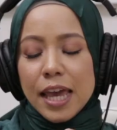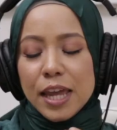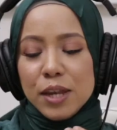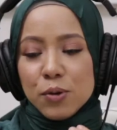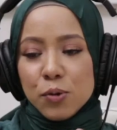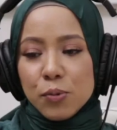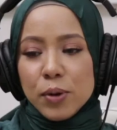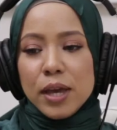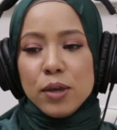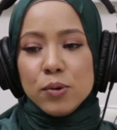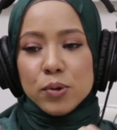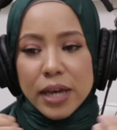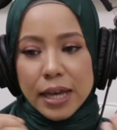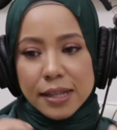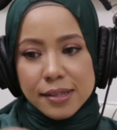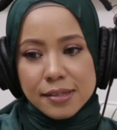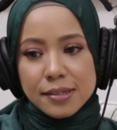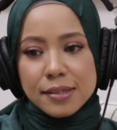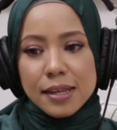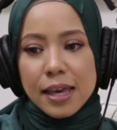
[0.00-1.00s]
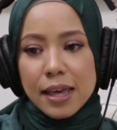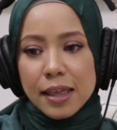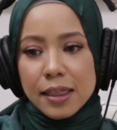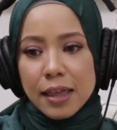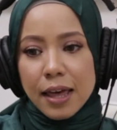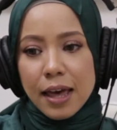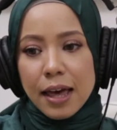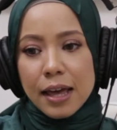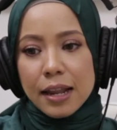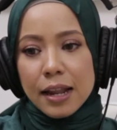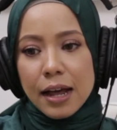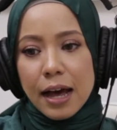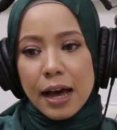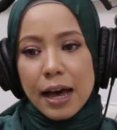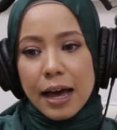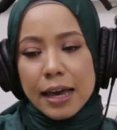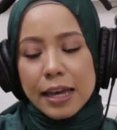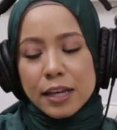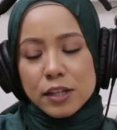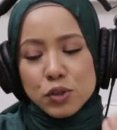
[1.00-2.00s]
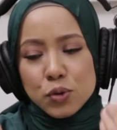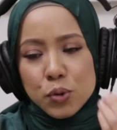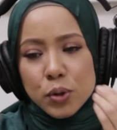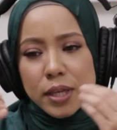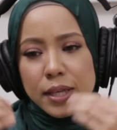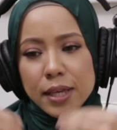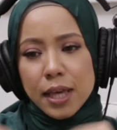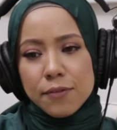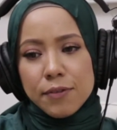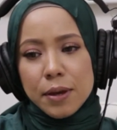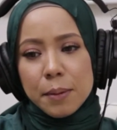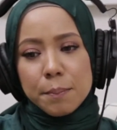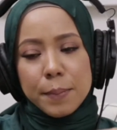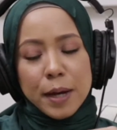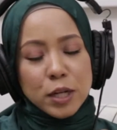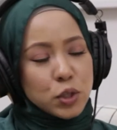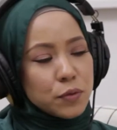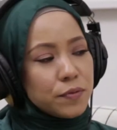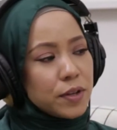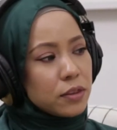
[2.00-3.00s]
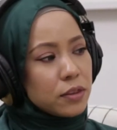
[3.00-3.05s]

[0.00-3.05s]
In a way, you can say that I don't give it much of a